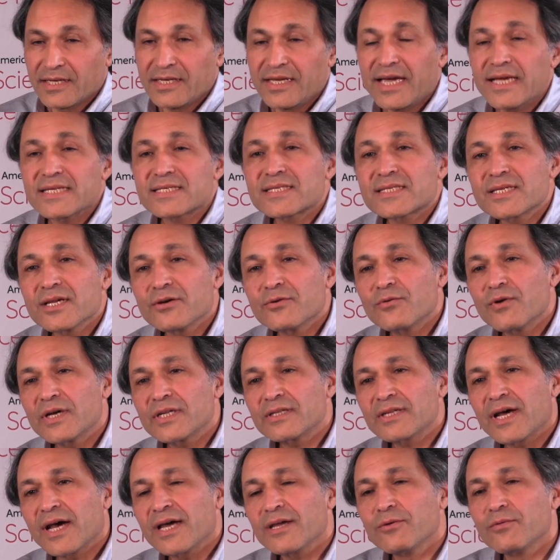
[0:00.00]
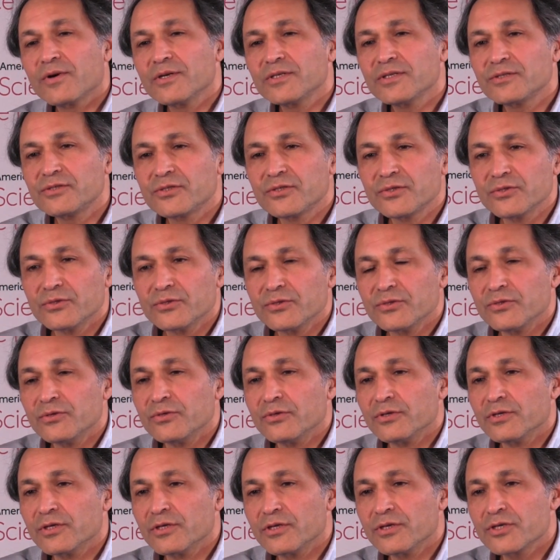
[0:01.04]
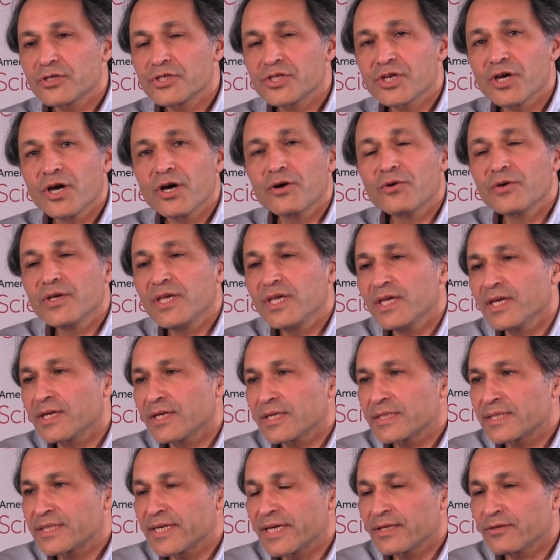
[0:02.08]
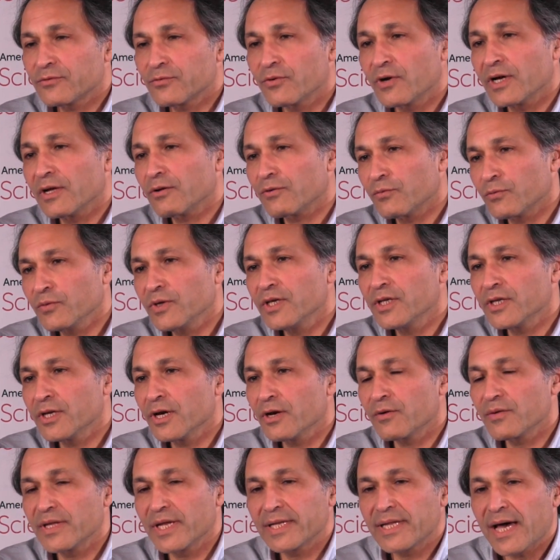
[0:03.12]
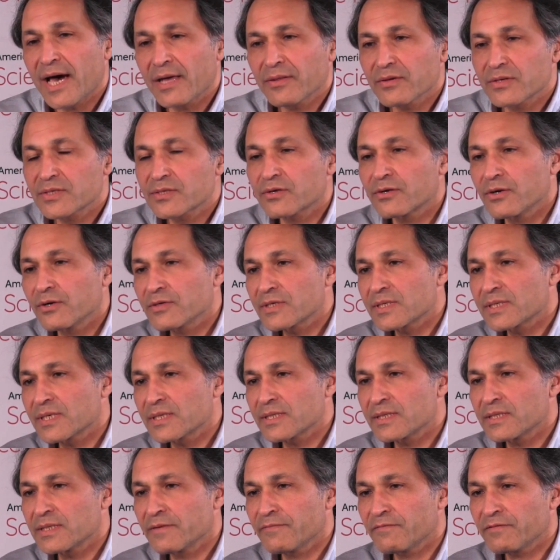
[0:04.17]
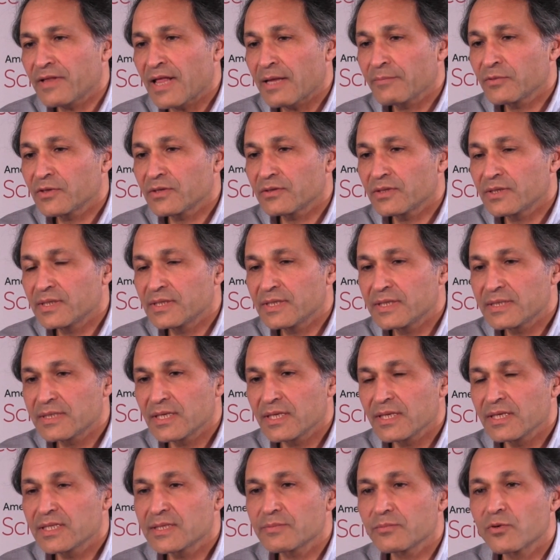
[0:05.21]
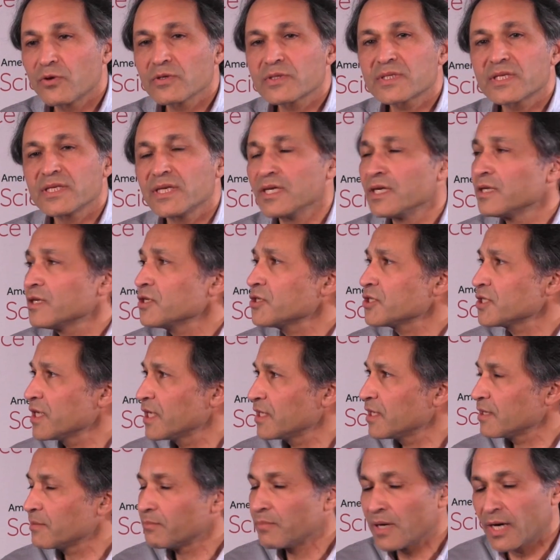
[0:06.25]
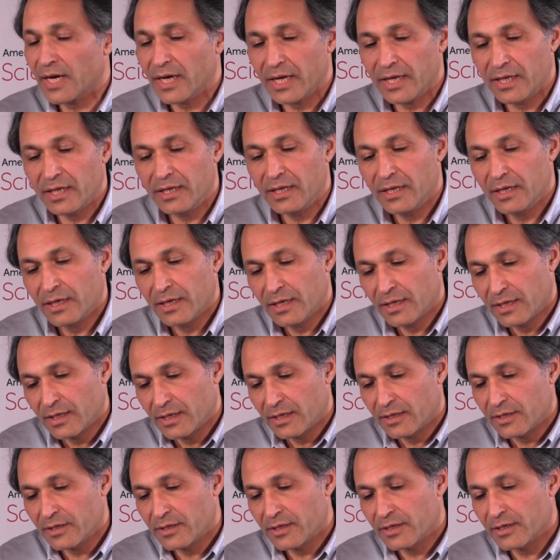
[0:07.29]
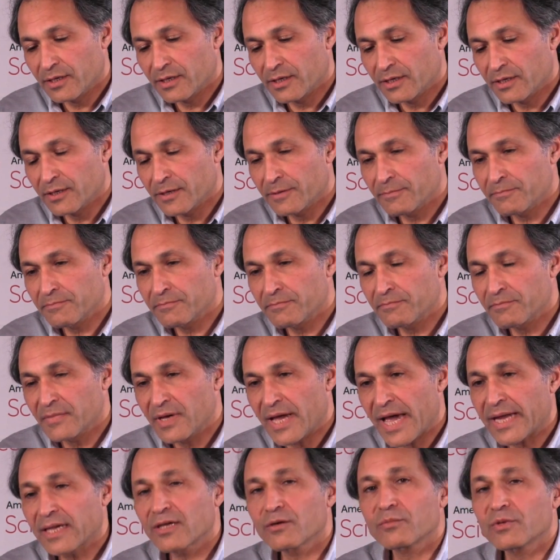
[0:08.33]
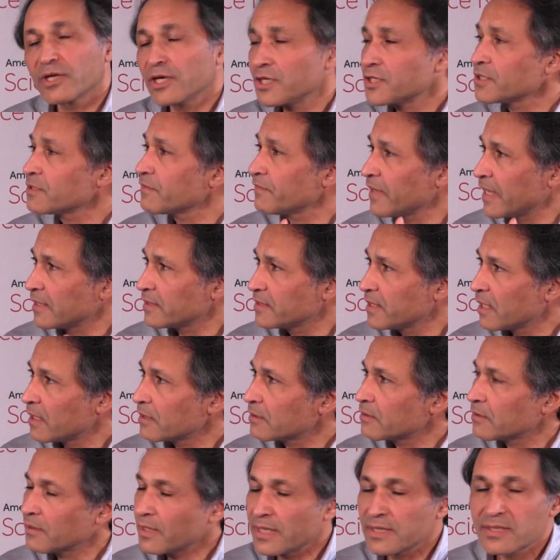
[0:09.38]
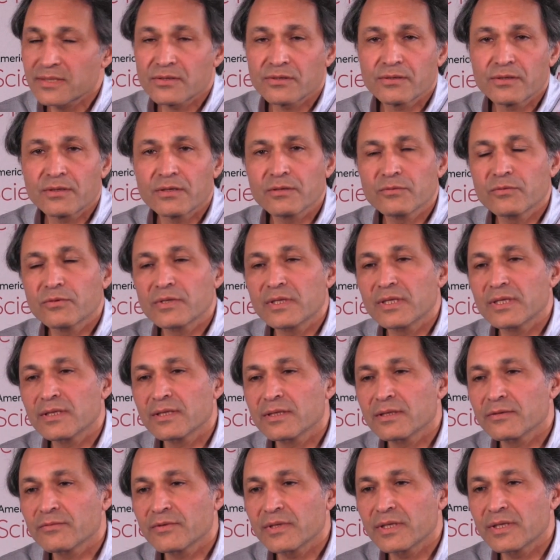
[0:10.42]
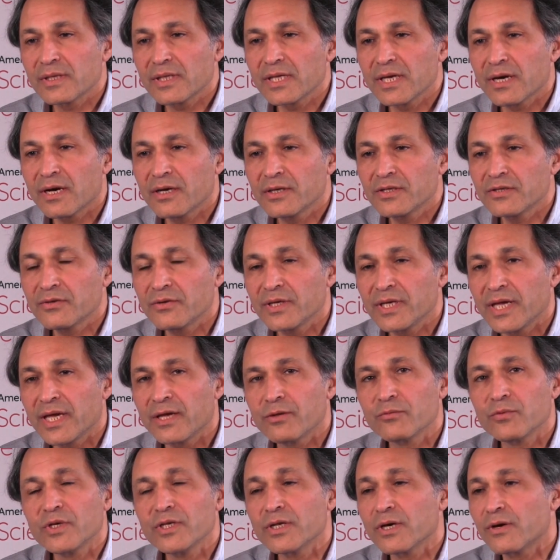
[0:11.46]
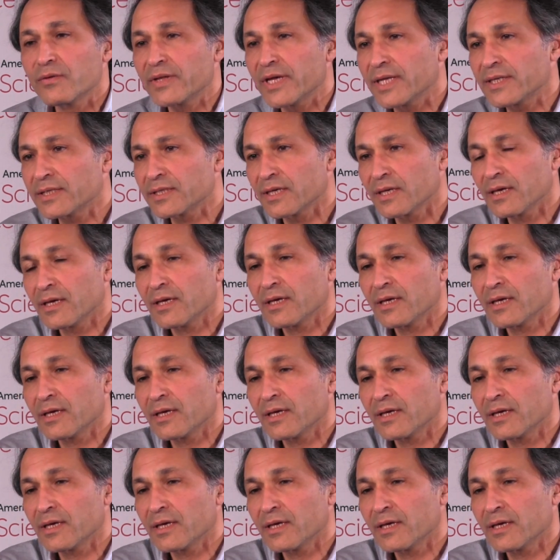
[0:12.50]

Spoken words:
Yes, so what I wanted to show here is that what we know that atherosclerosis is an inflammatory disease mostly initiated by accumulation of LDL cholesterol within the artery, and we know that